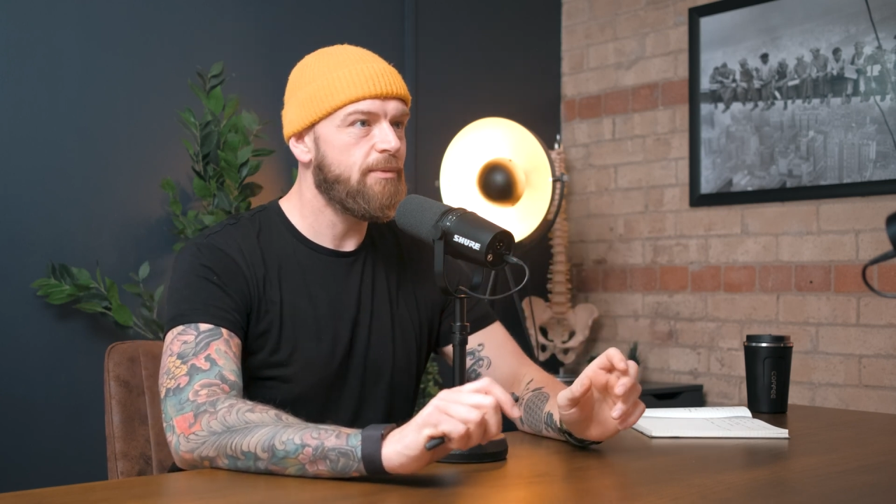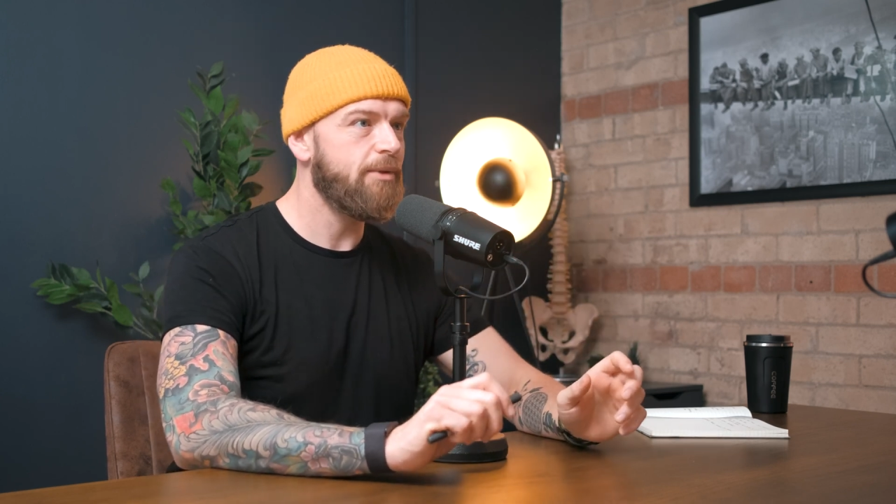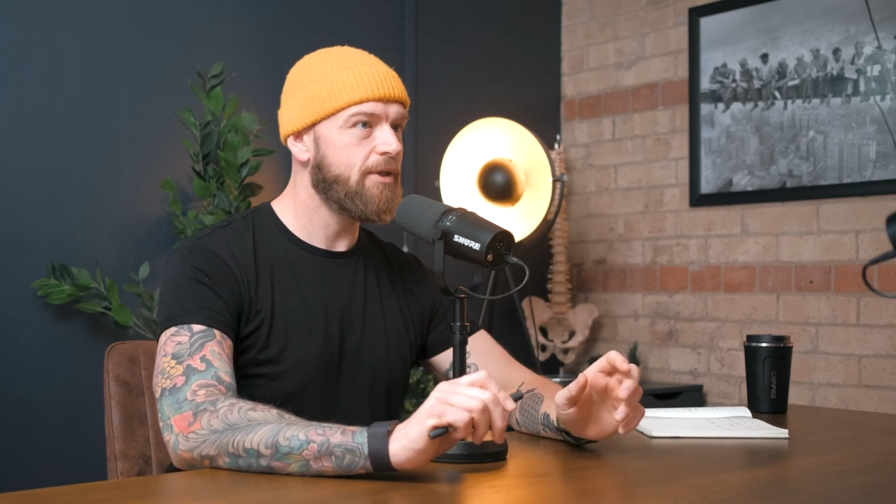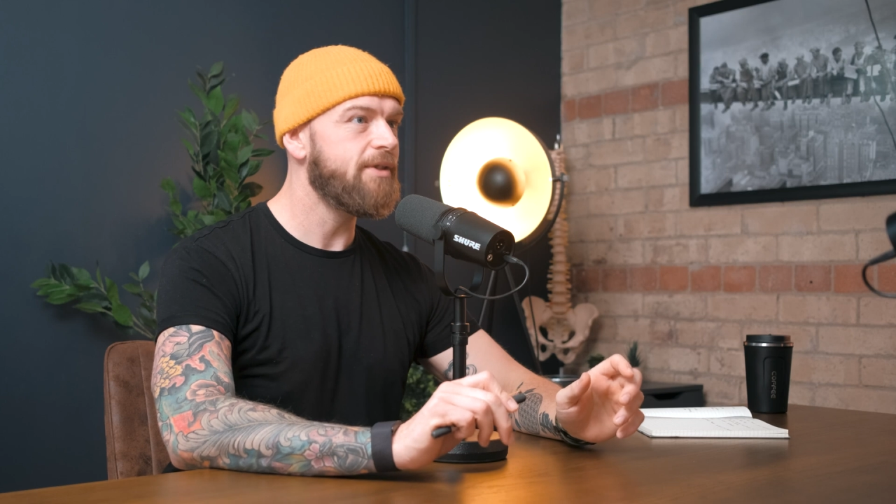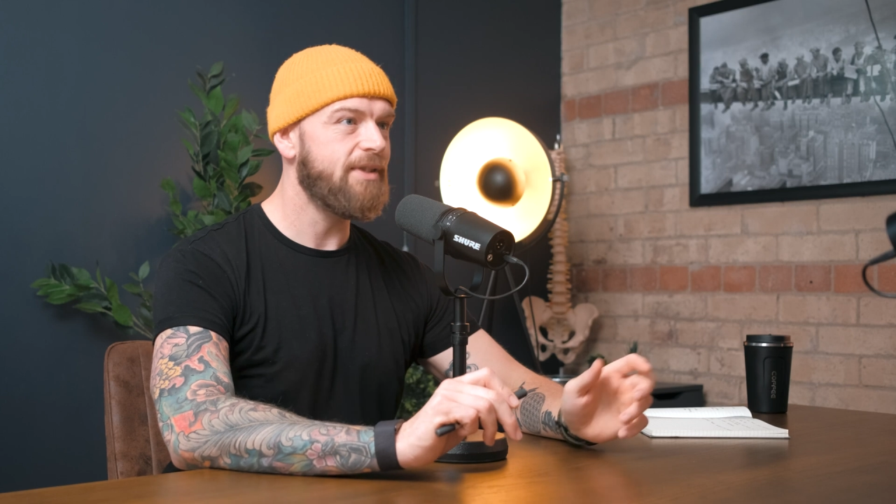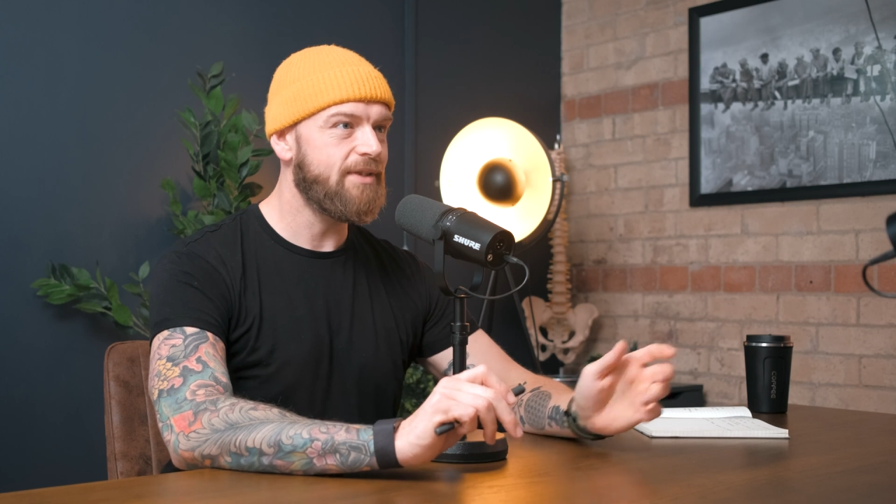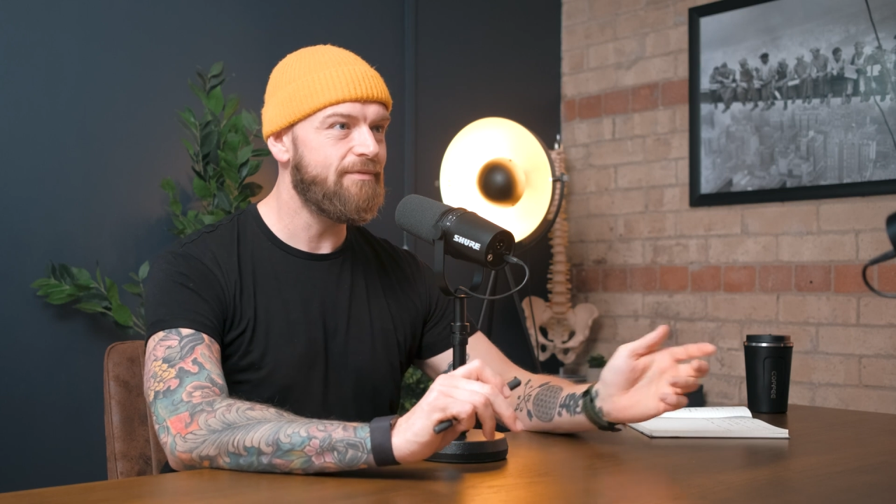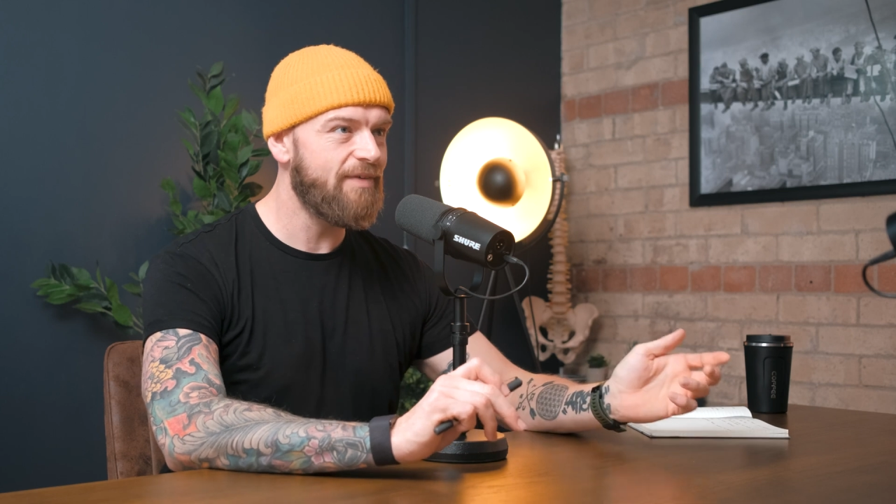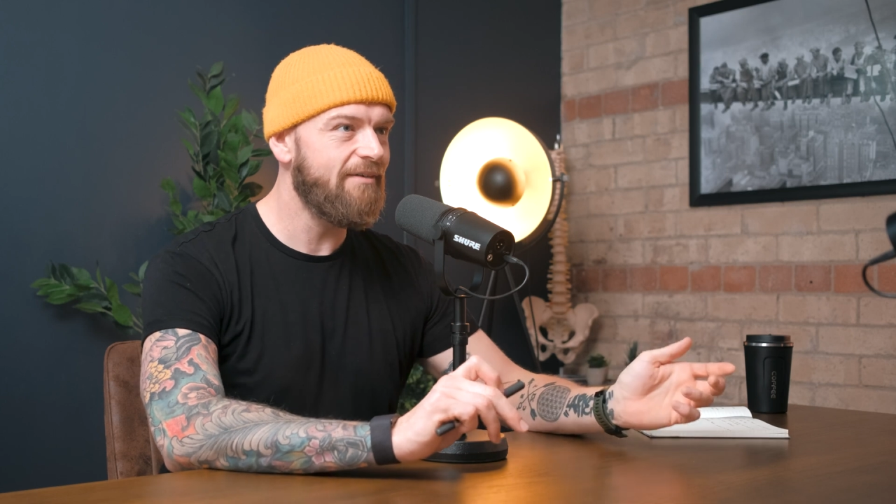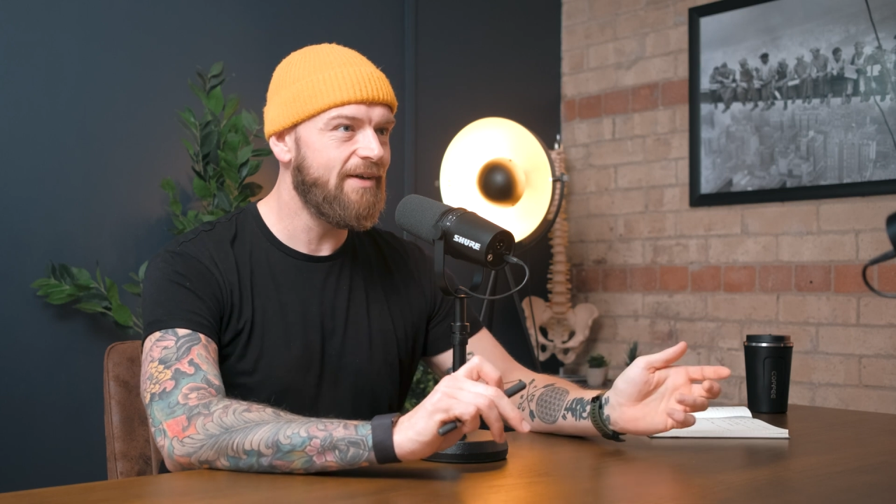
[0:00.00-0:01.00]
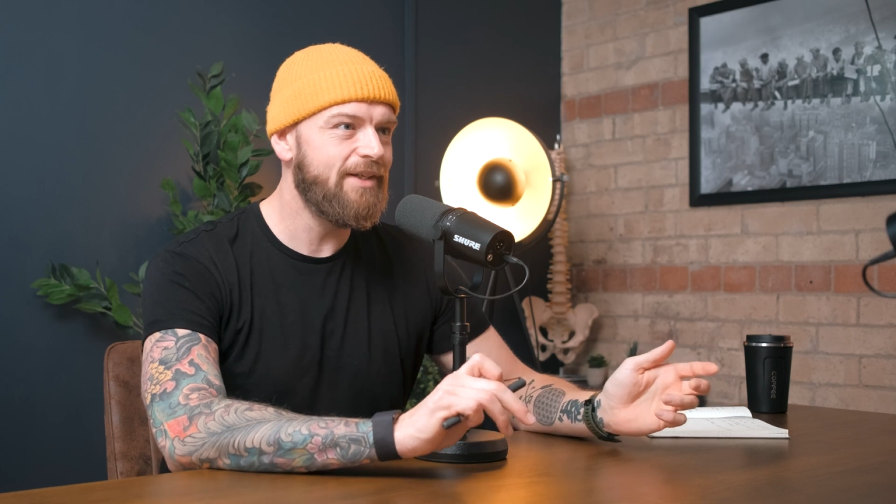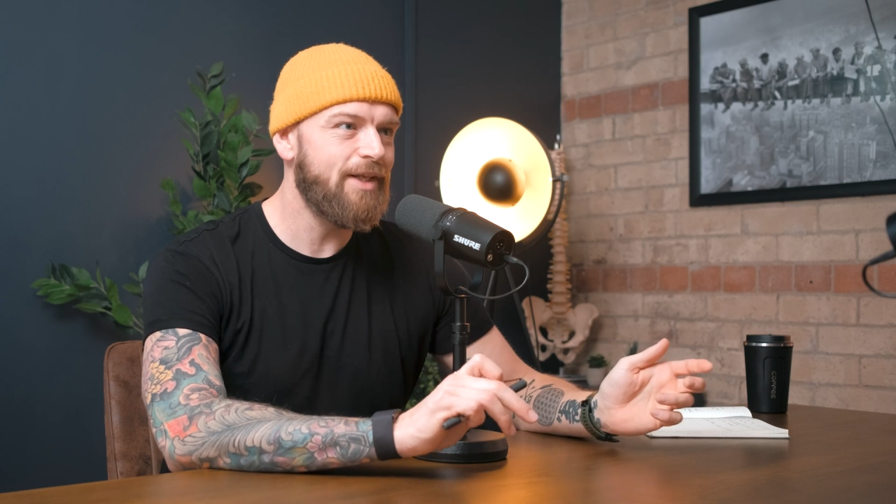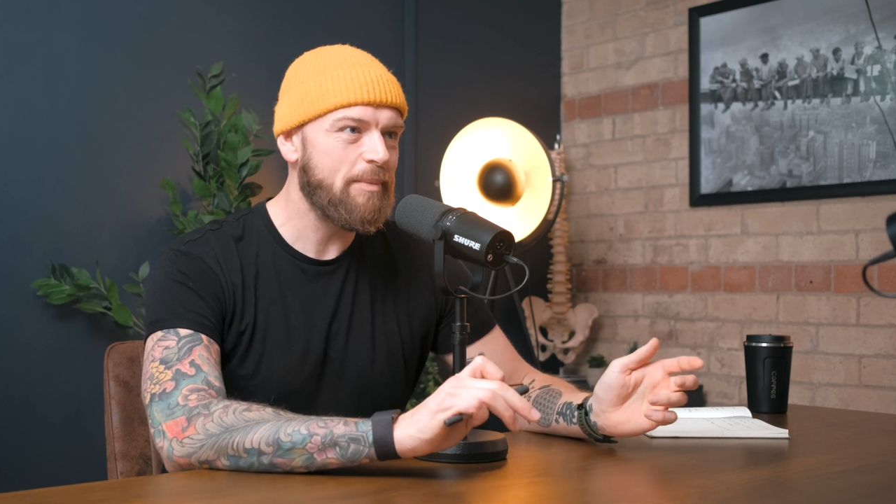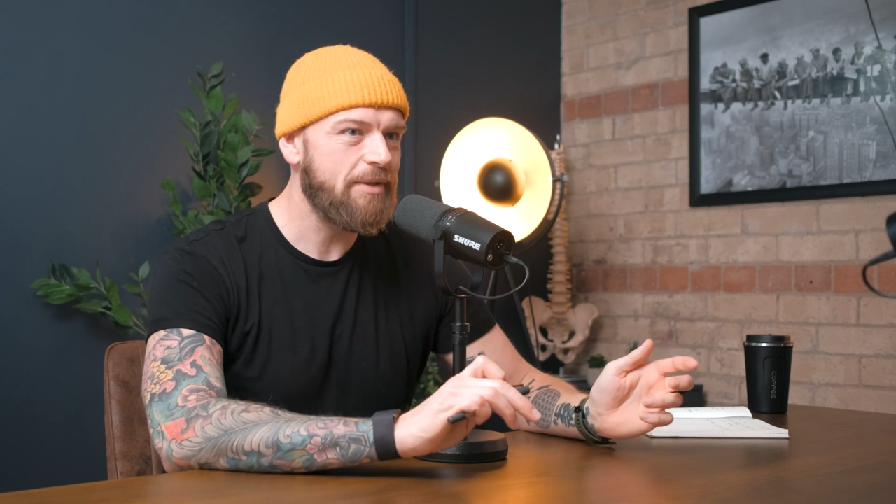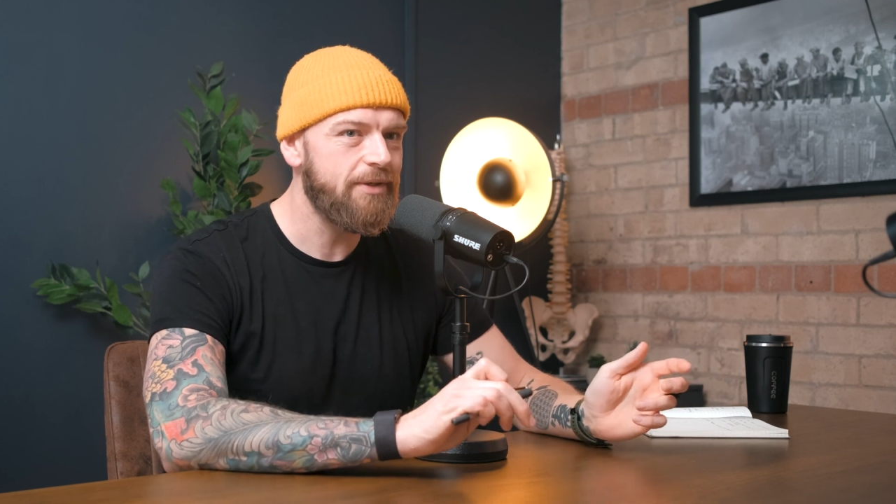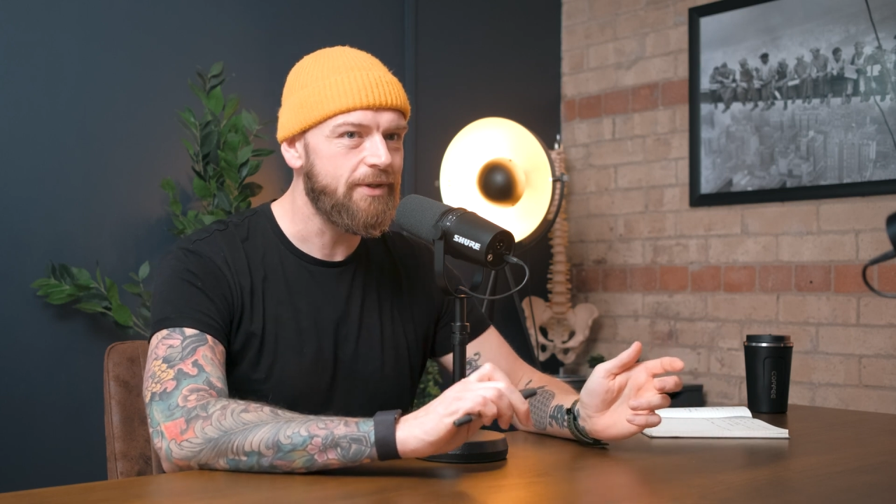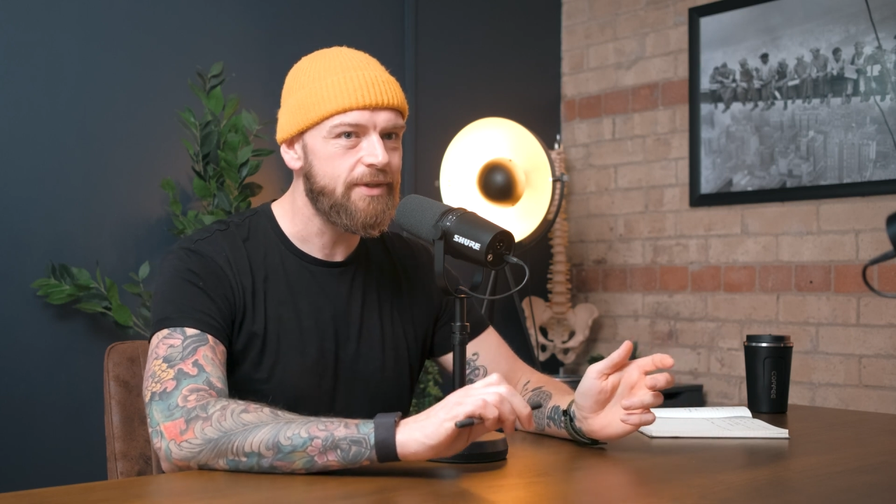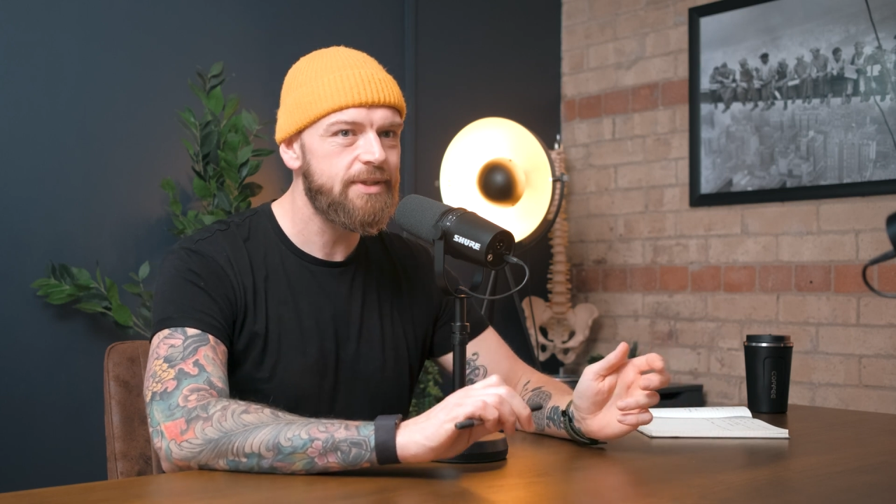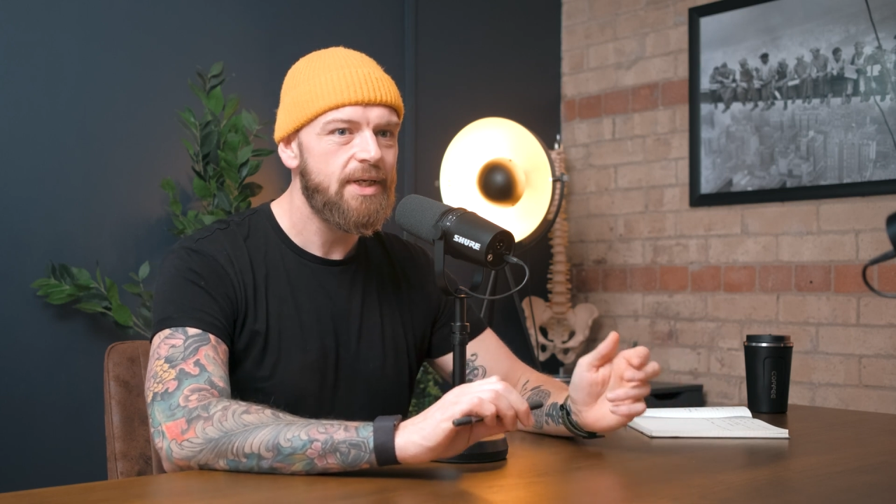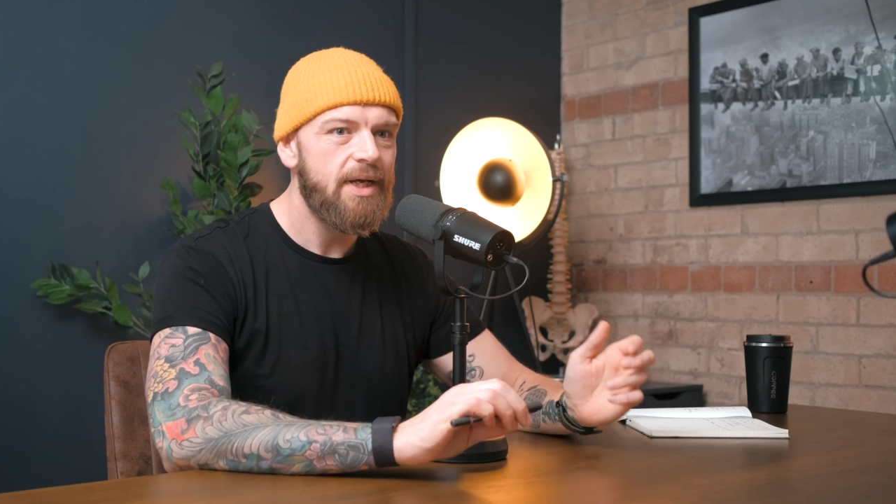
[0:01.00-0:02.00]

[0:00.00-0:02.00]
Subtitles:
because it's a very in-depth course.